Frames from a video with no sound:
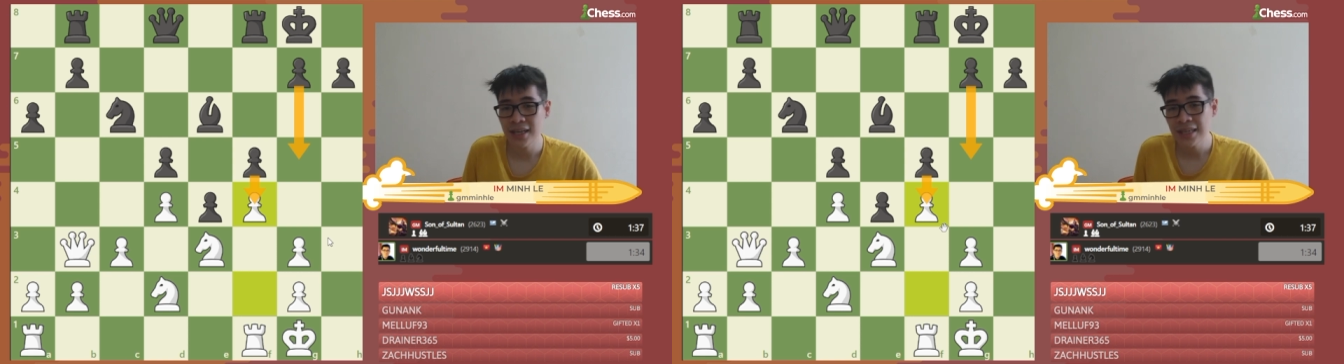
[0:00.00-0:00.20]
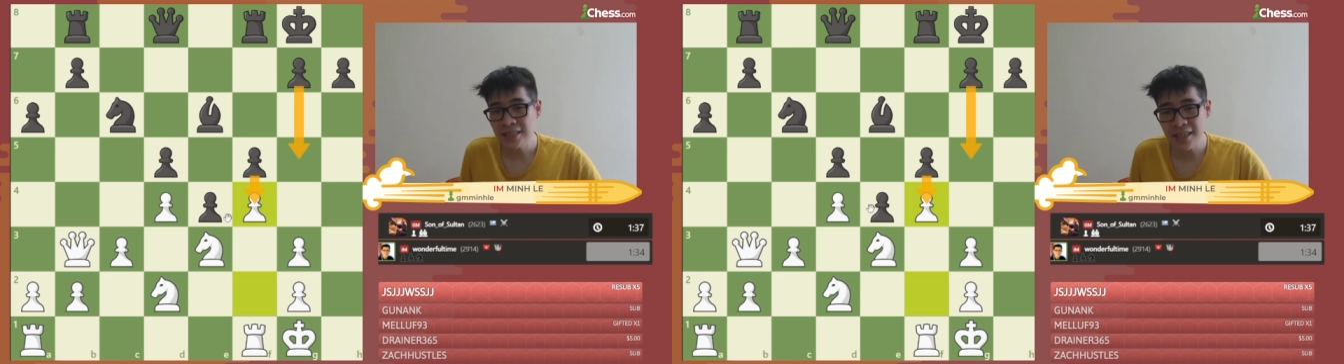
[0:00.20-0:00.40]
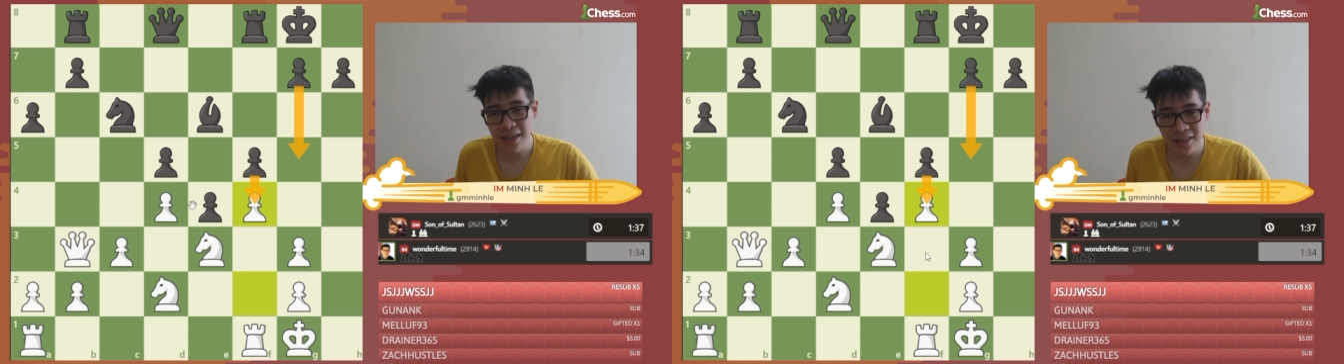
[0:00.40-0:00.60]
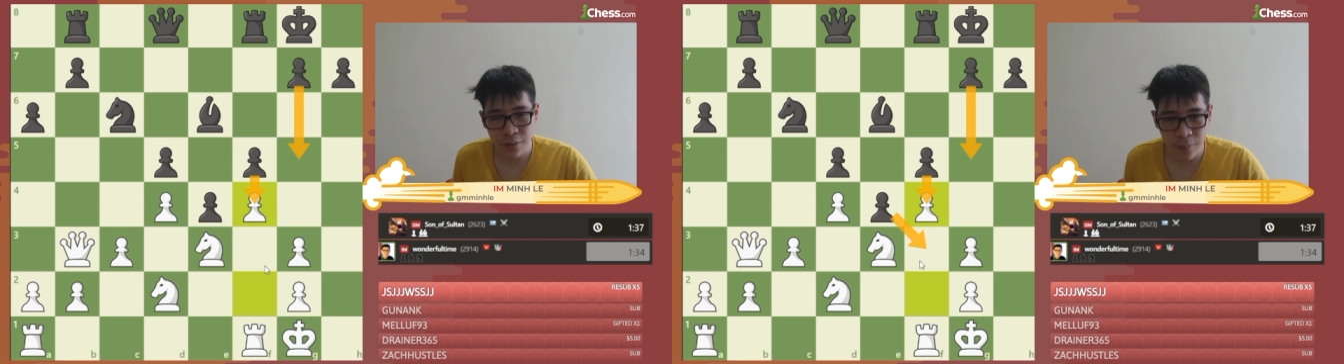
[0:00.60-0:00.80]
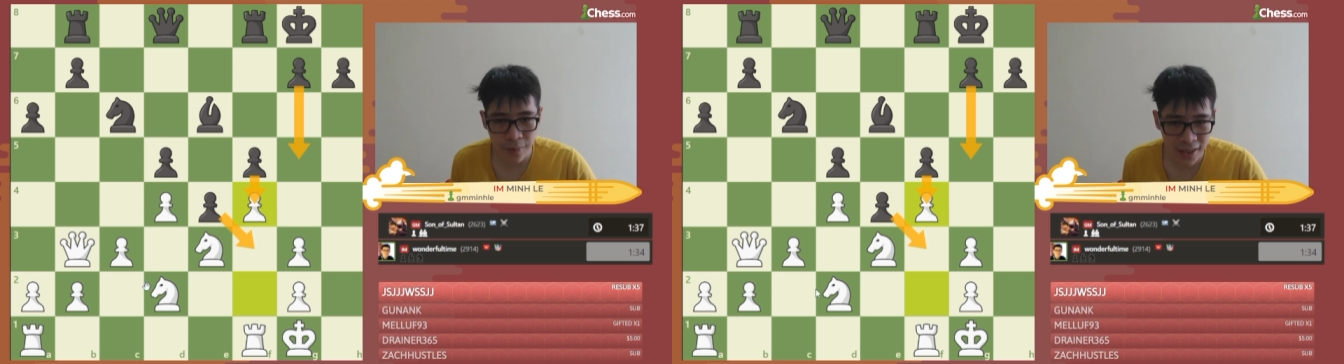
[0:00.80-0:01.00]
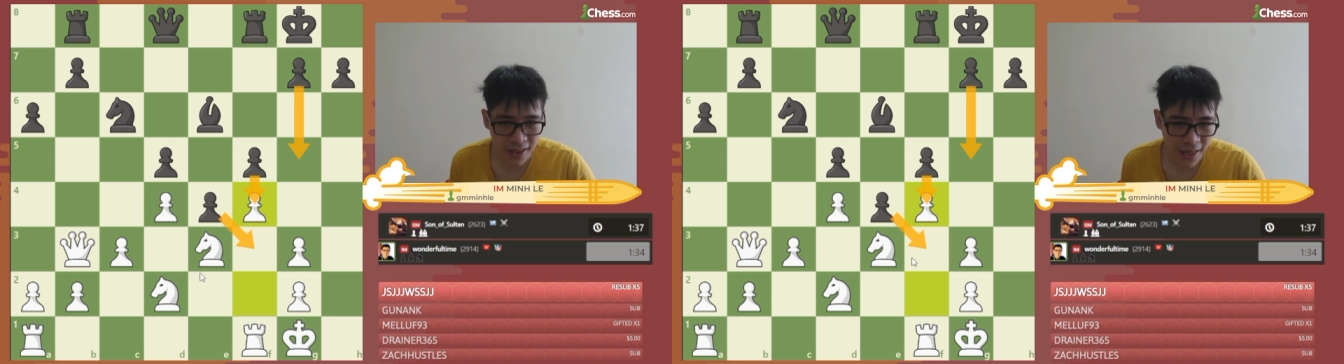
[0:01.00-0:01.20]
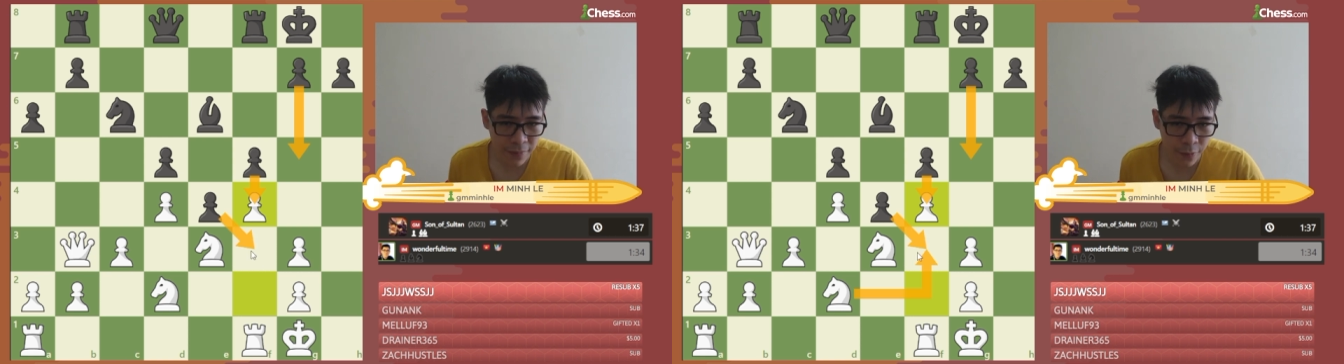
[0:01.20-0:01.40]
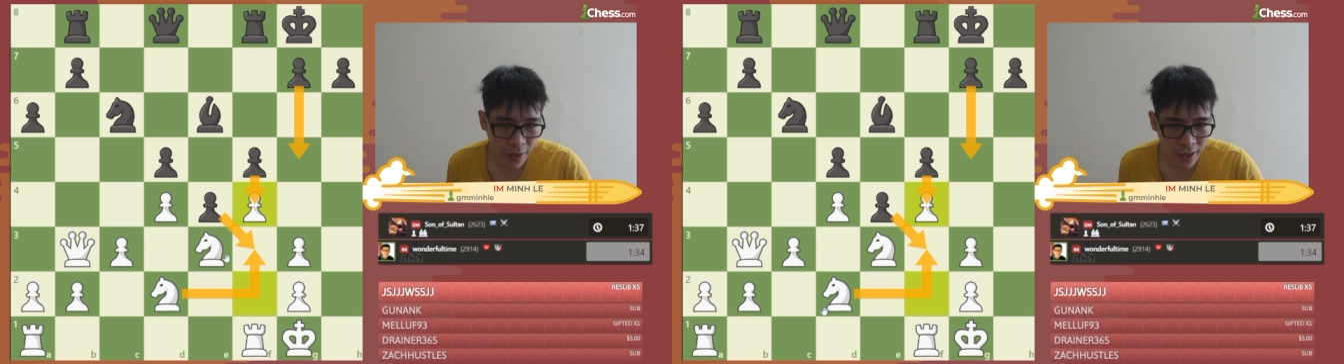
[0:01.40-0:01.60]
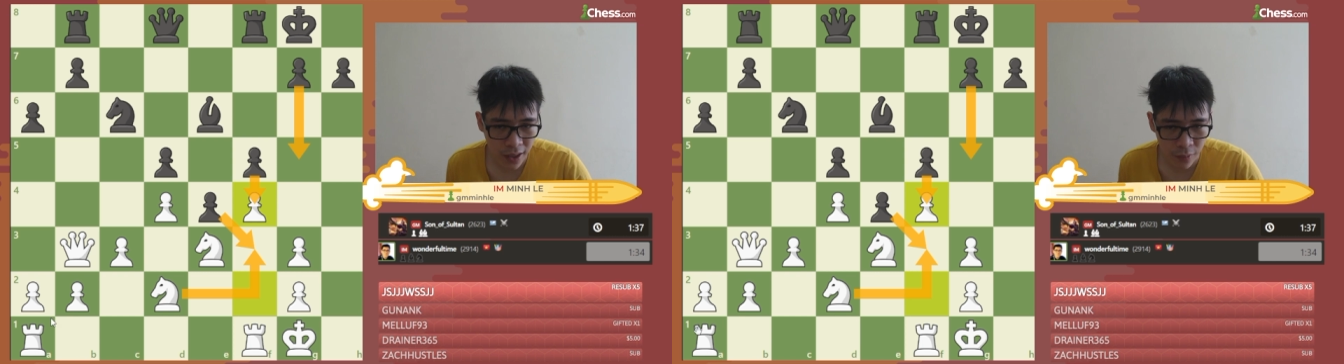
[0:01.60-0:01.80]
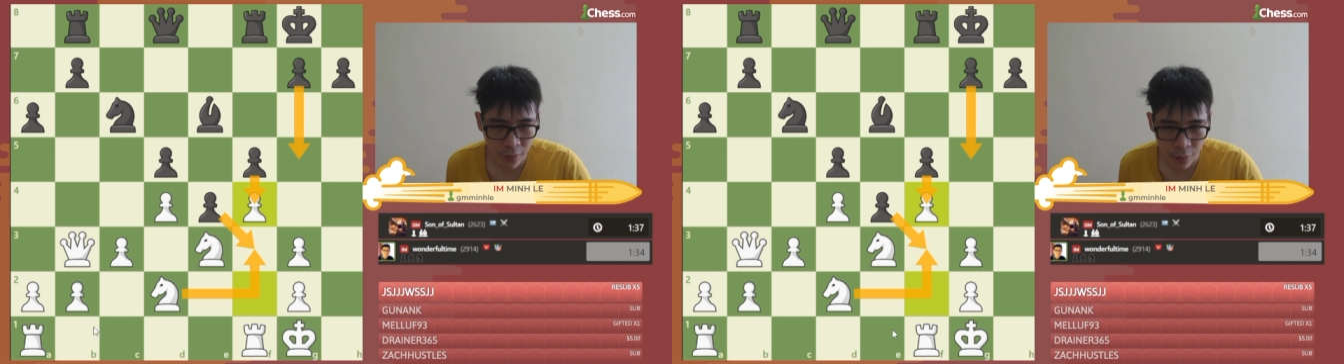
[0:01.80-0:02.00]
Take here, so we play knight 3 here,
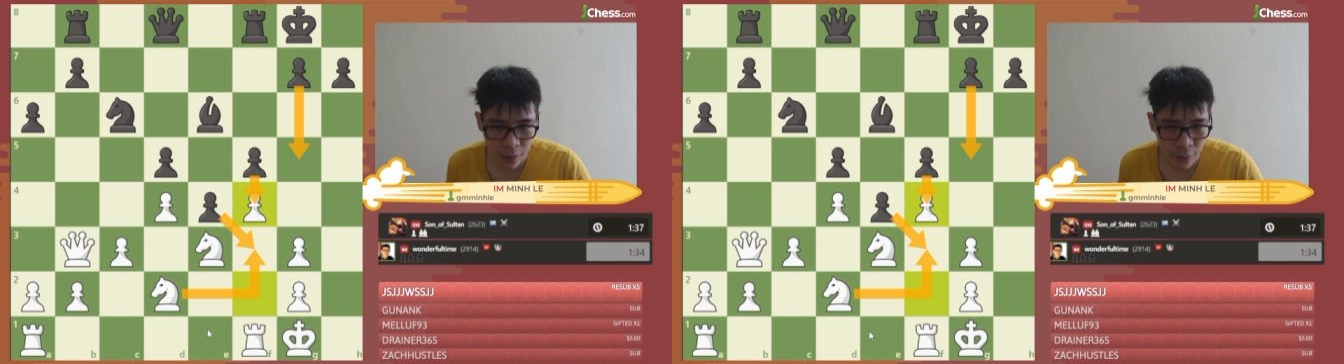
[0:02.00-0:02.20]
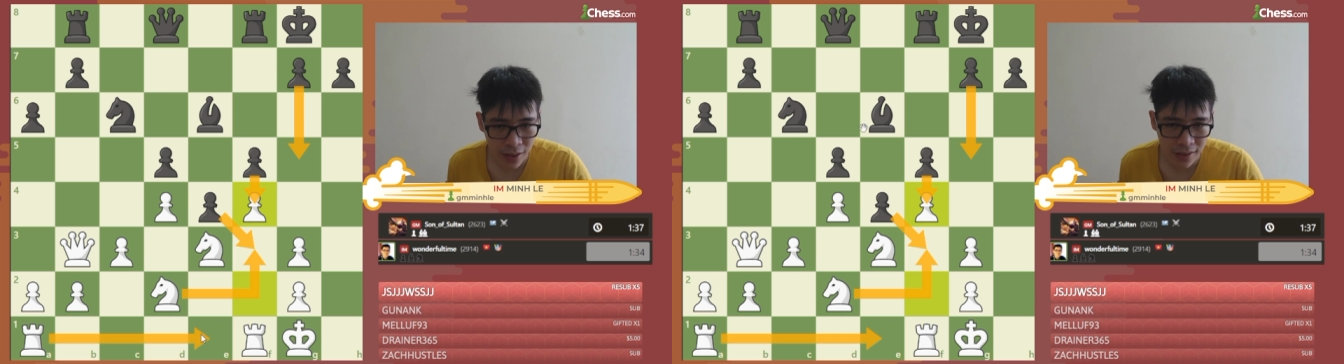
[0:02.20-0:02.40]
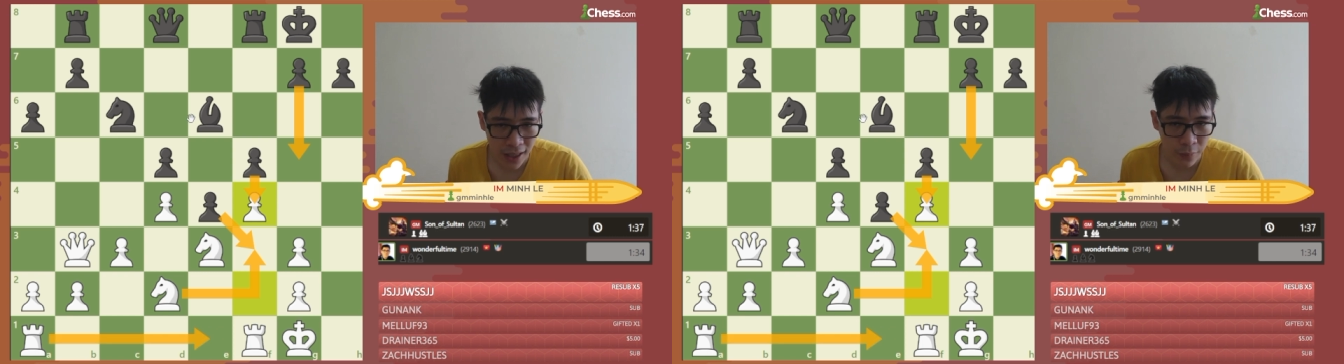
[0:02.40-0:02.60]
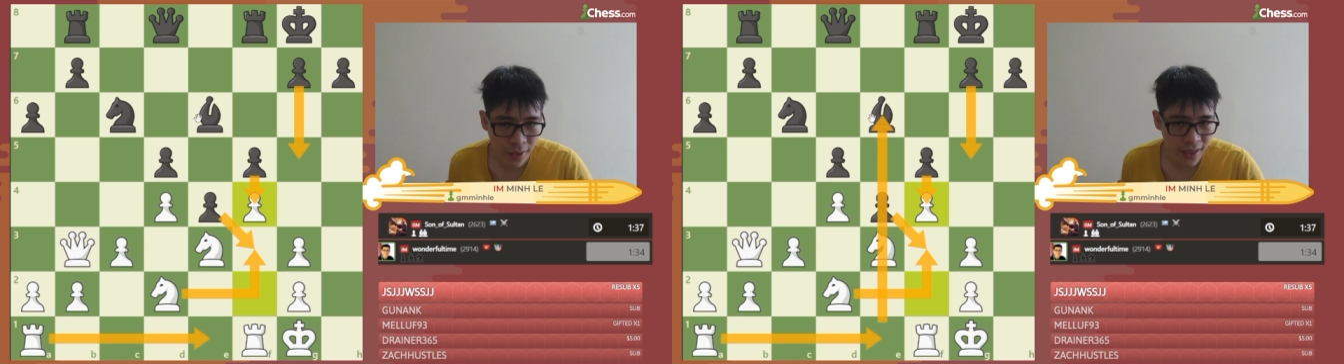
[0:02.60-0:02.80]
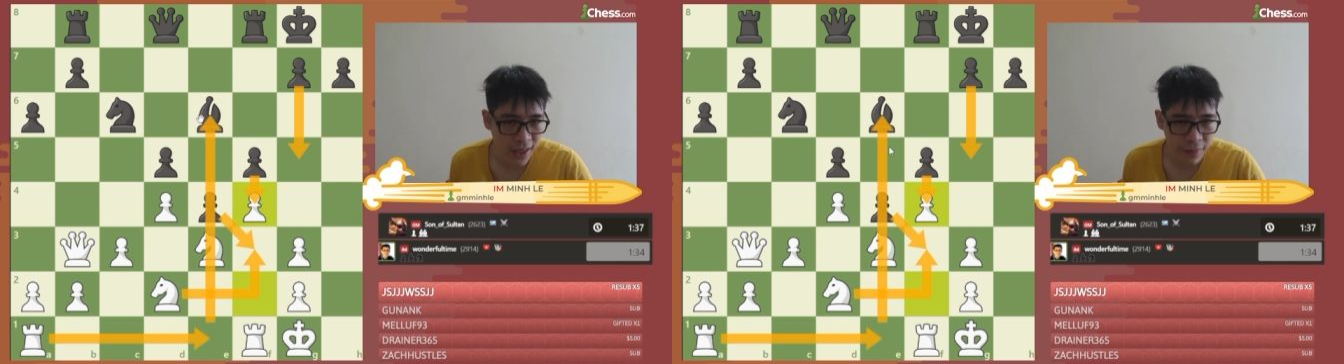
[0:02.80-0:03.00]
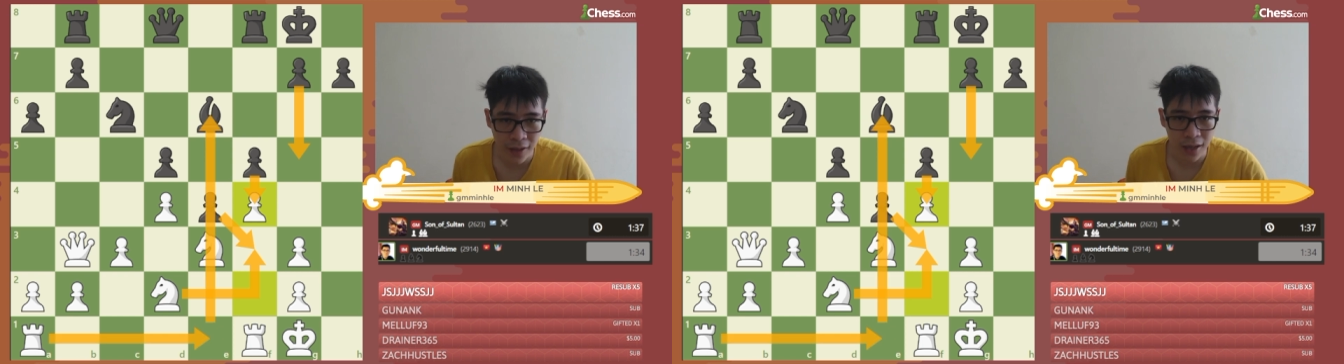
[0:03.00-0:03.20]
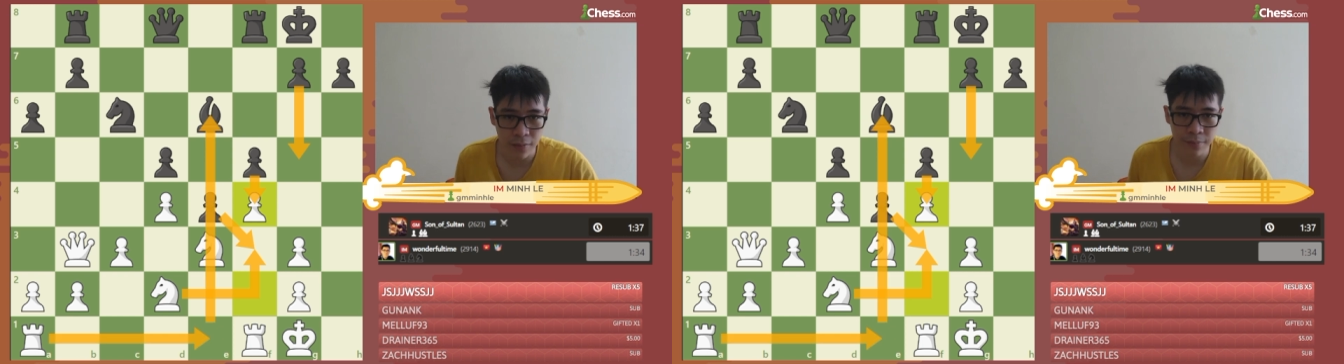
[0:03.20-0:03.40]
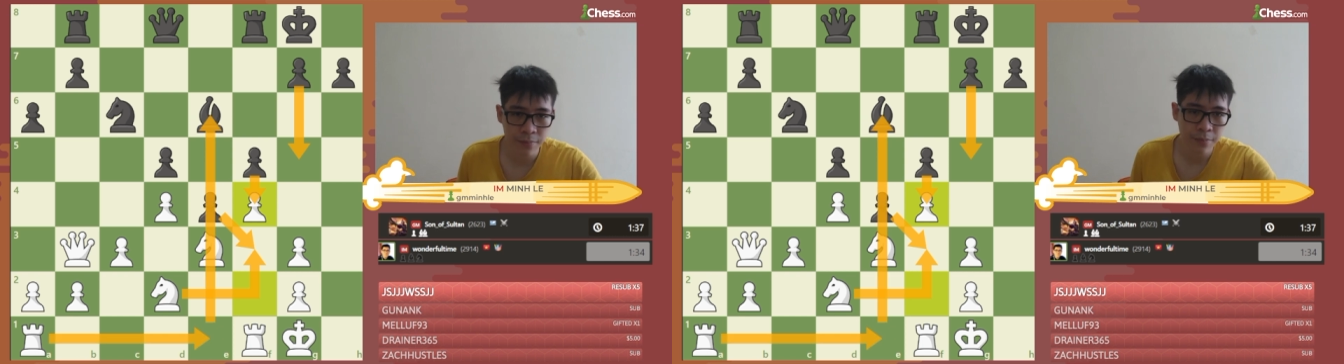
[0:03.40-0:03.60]
and we'll do e1, and we'll get the e file.